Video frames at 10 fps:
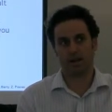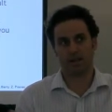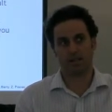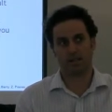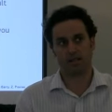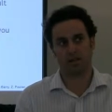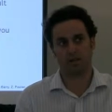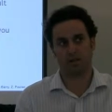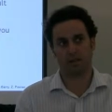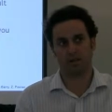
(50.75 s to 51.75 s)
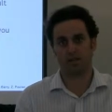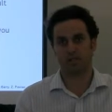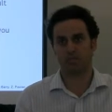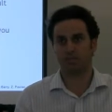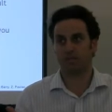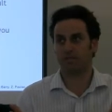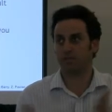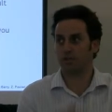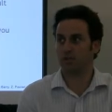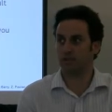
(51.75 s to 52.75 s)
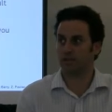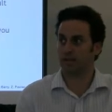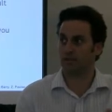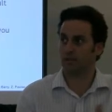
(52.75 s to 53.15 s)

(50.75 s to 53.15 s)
asking an open-ended question, but refusing to come